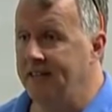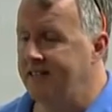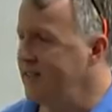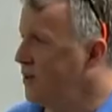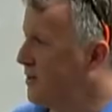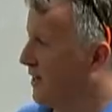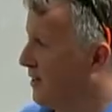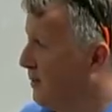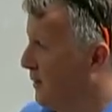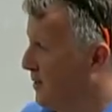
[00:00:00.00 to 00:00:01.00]
didn't you tell
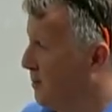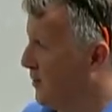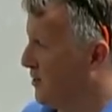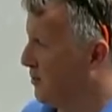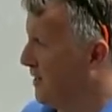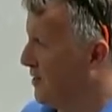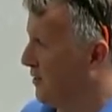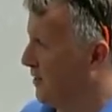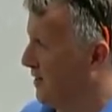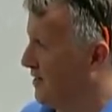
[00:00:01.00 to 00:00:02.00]
them they were supposed to
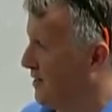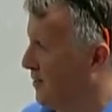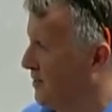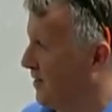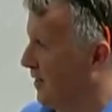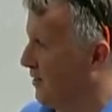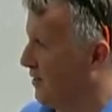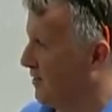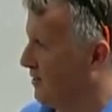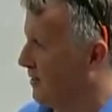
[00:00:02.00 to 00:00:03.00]
redo things that don't
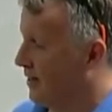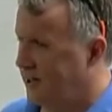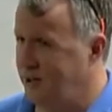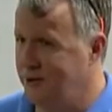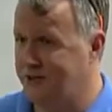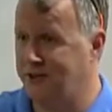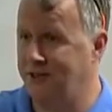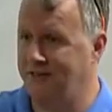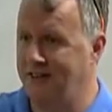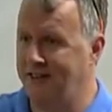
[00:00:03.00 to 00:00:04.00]
scale? Yeah. You, sir,
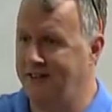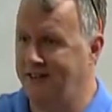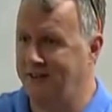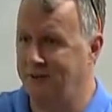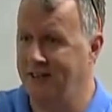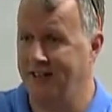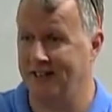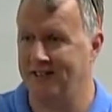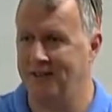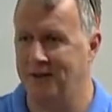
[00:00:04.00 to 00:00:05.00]
have not done the
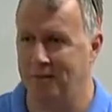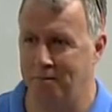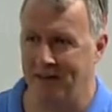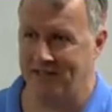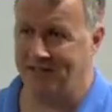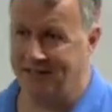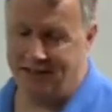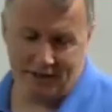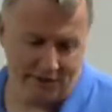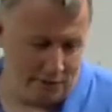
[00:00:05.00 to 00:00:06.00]
readings, and you are busted,
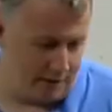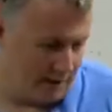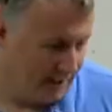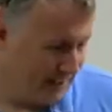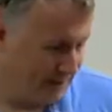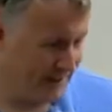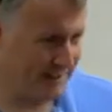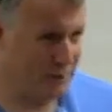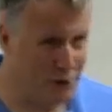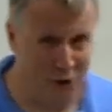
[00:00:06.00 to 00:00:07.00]
therefore, because
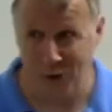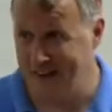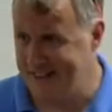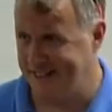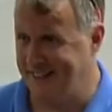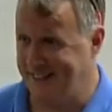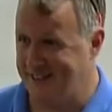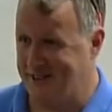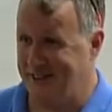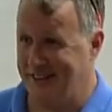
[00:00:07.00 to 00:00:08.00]
I wrote a whole essay in
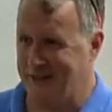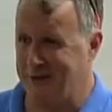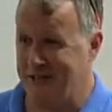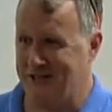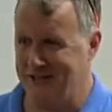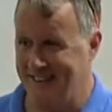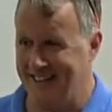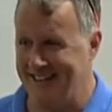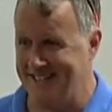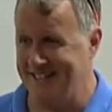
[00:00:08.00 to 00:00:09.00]
answer to that question, and
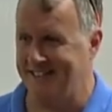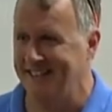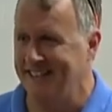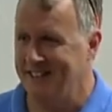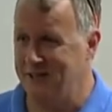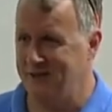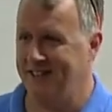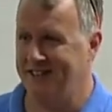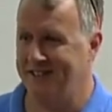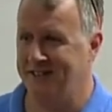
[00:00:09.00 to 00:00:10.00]
that is it. Do
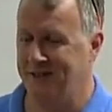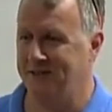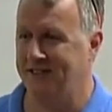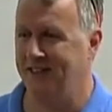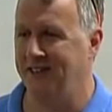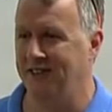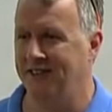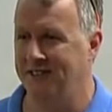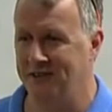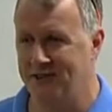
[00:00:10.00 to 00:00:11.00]
things that don't scale.
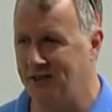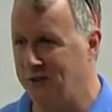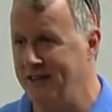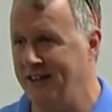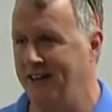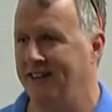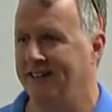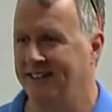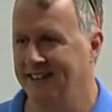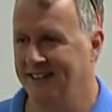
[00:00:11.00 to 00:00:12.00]
So just go read that,
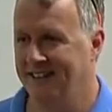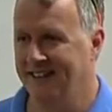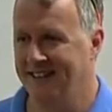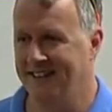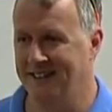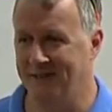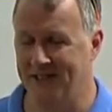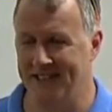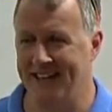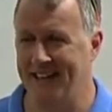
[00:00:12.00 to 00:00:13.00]

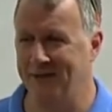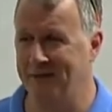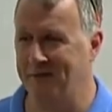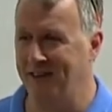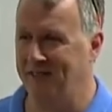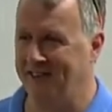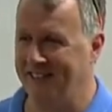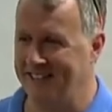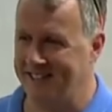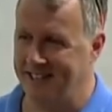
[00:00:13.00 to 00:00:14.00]
because um, I can't remember everything
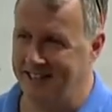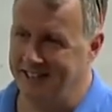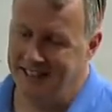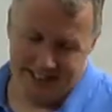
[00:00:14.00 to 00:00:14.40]
I said,